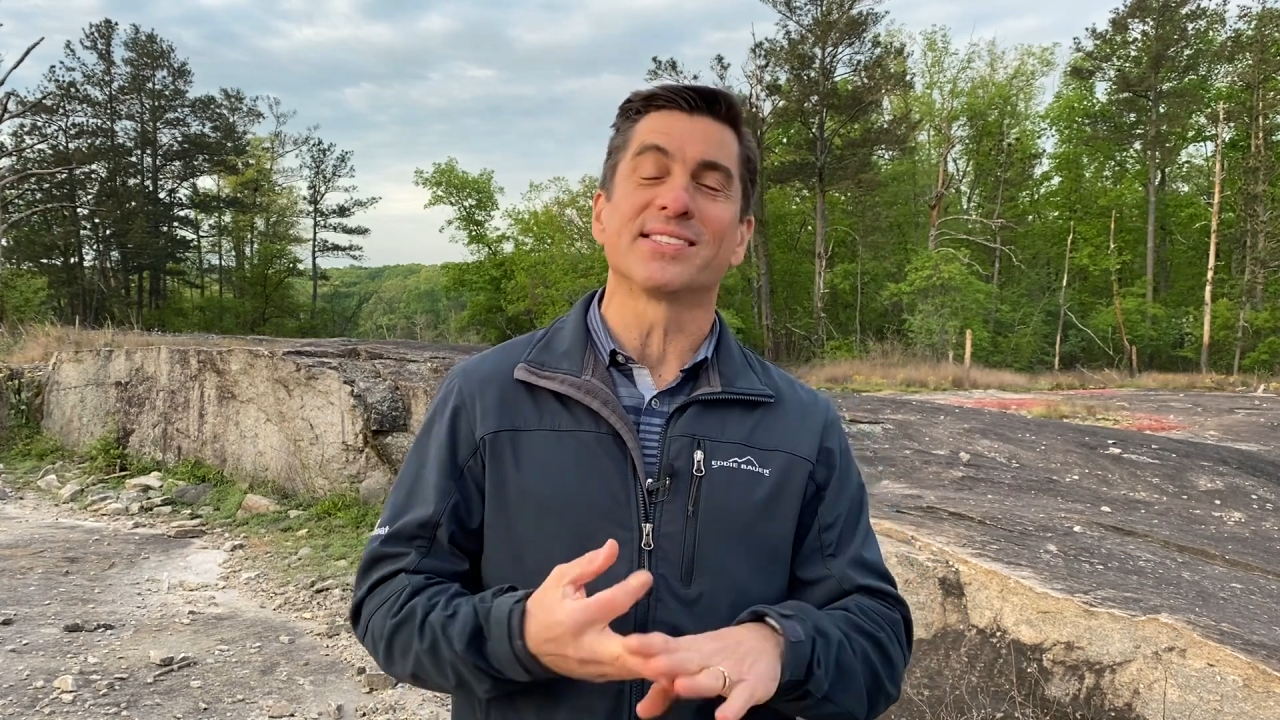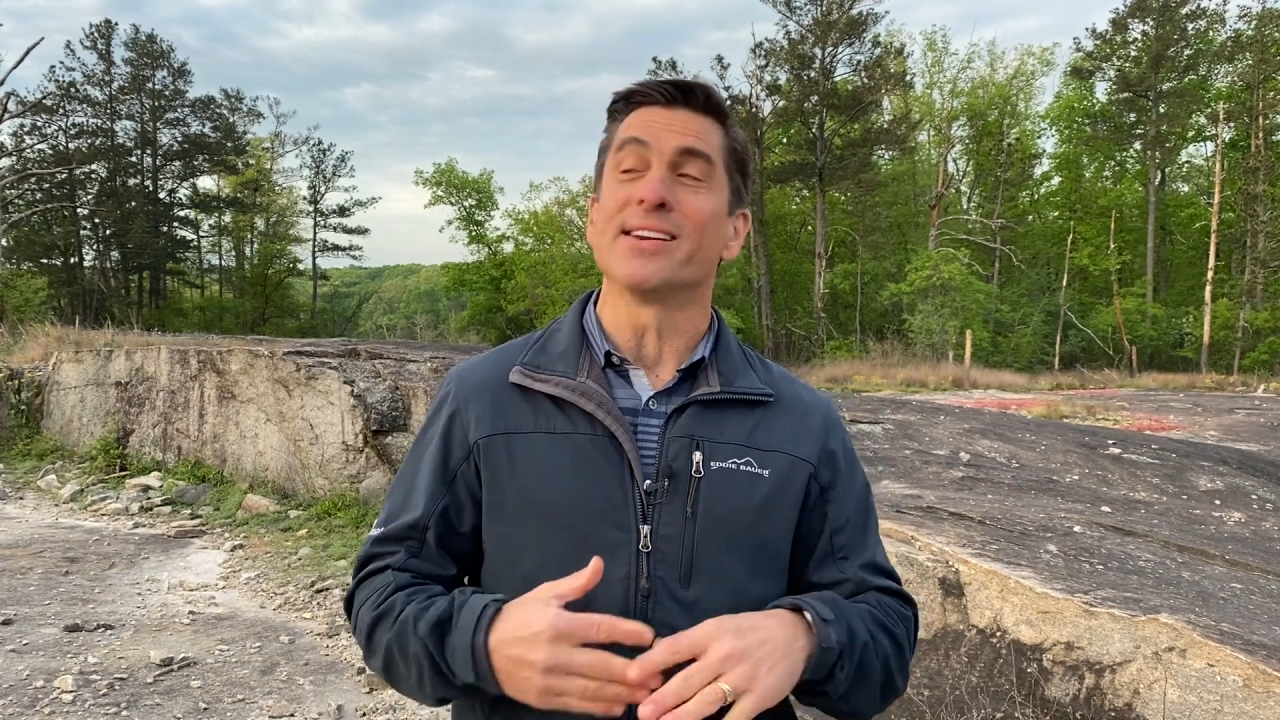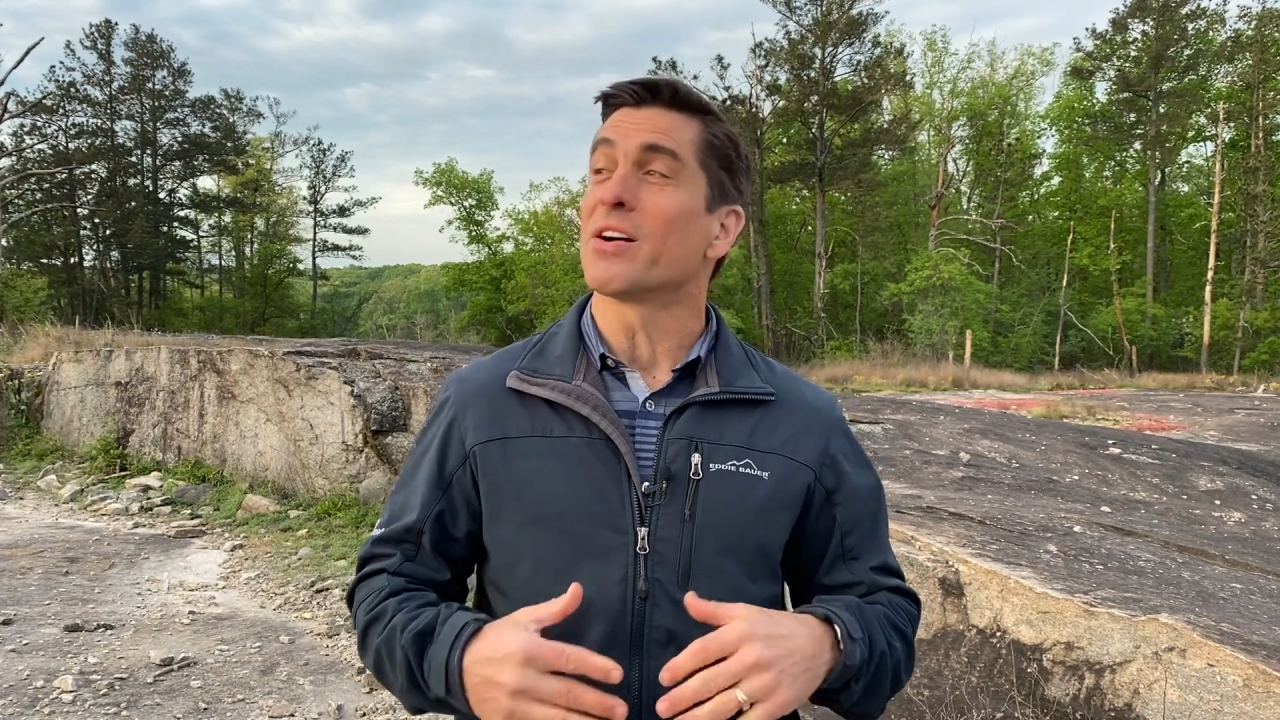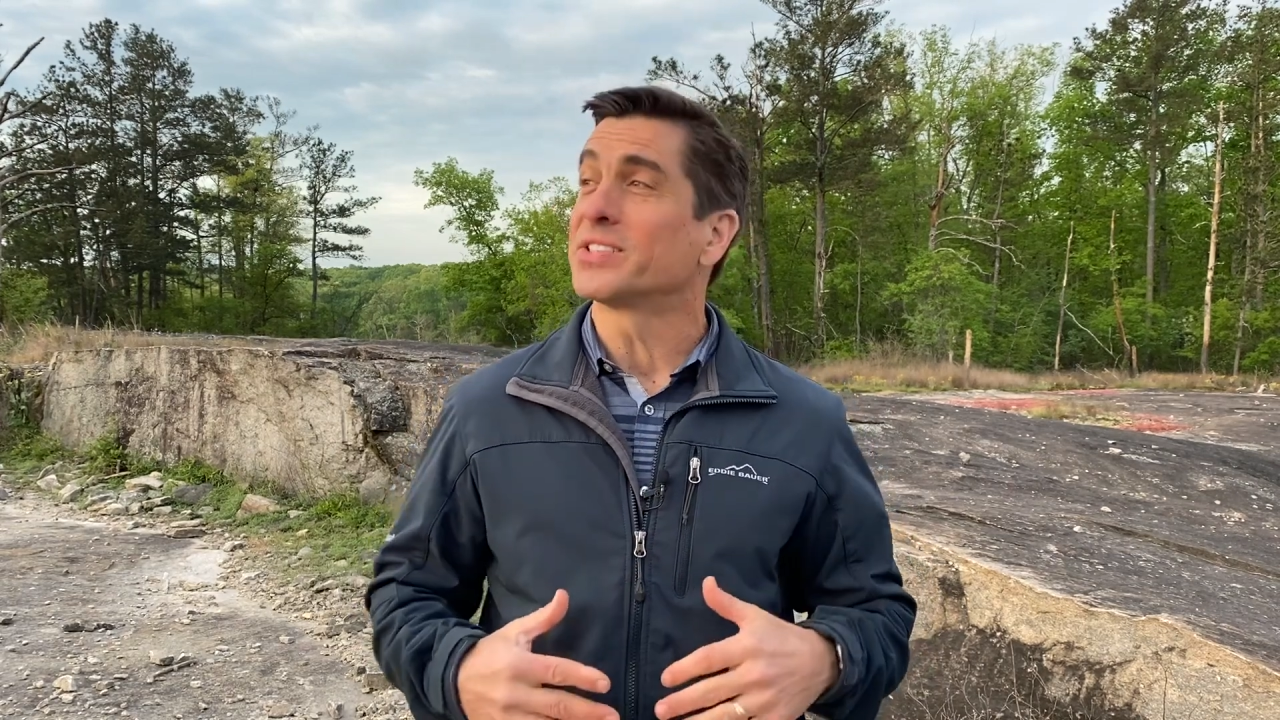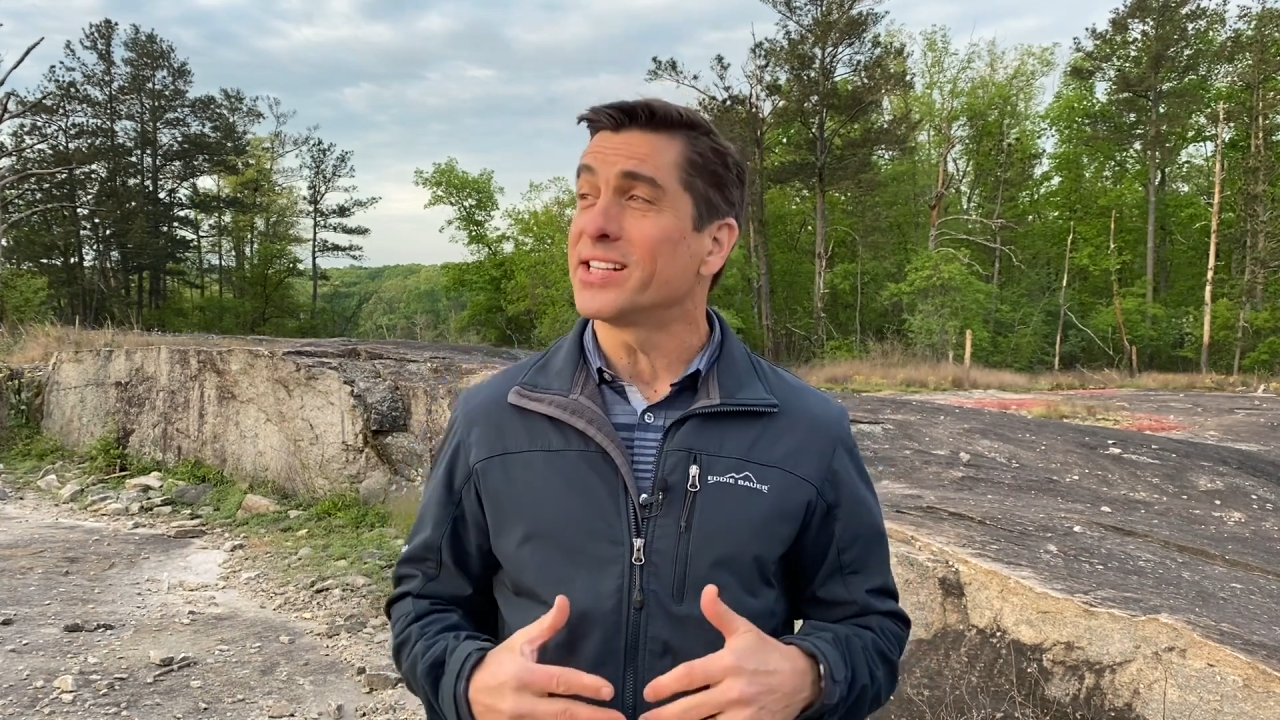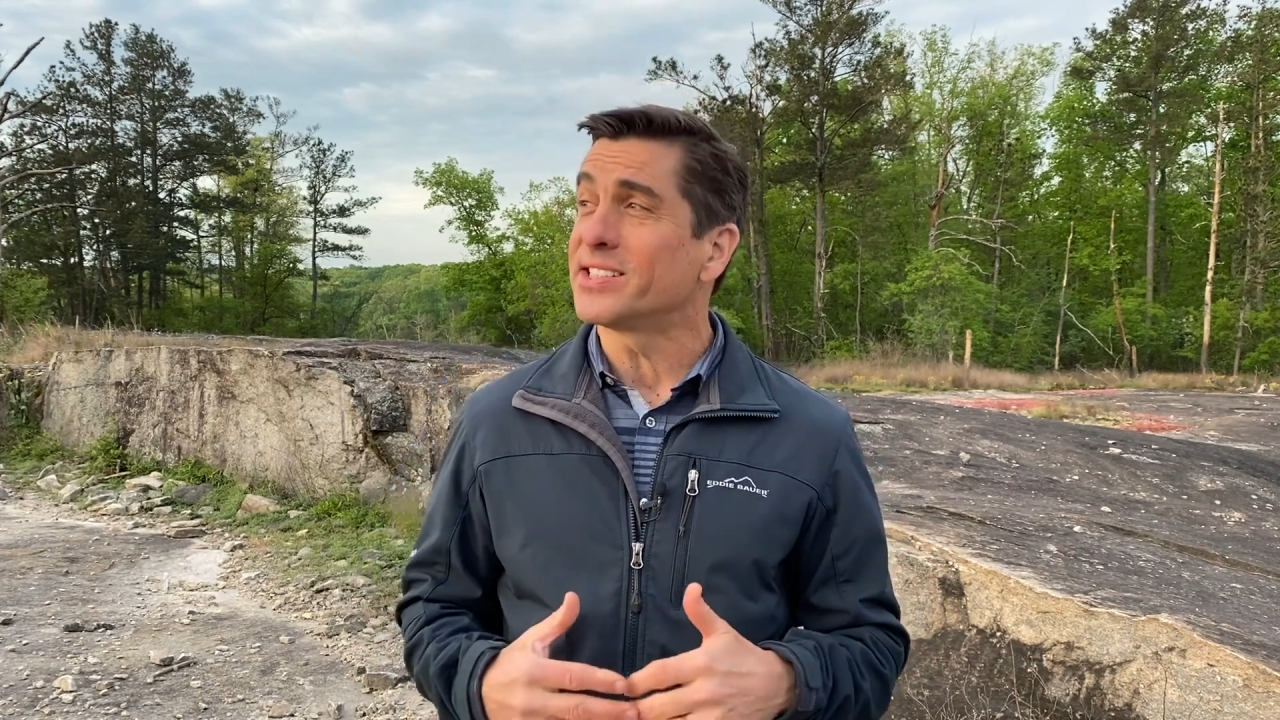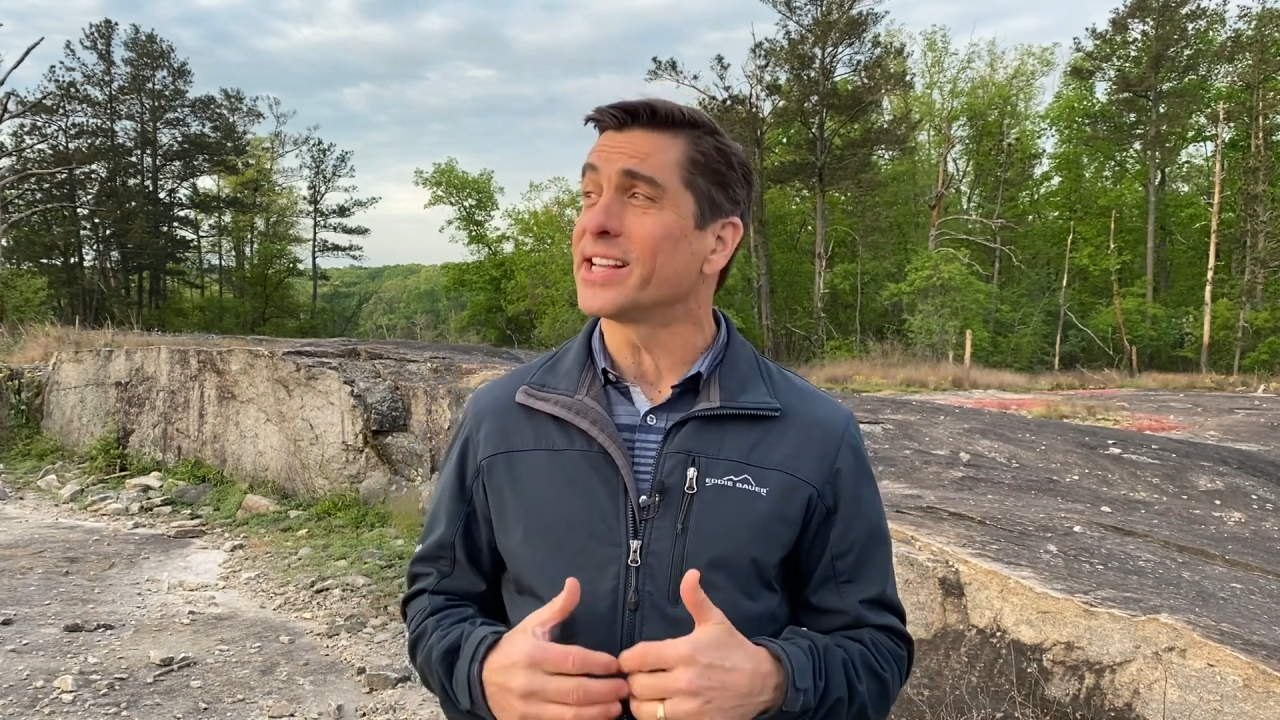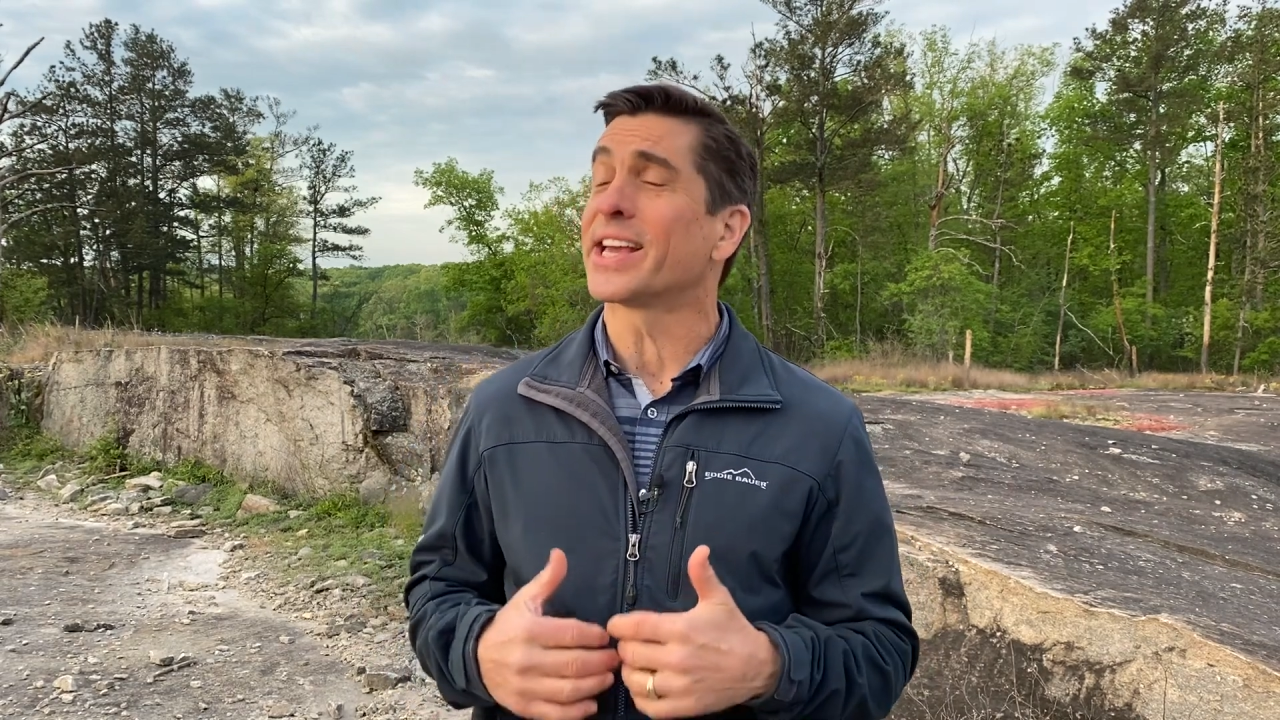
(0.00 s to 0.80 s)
an artistic